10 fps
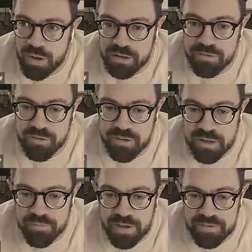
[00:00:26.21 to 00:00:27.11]
when
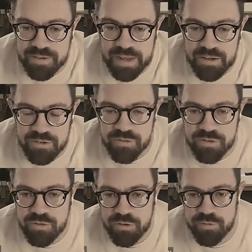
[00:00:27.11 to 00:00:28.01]
conducting investigations
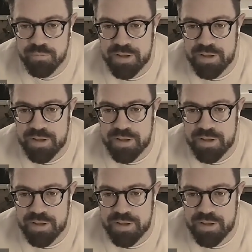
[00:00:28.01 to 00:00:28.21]
in terms of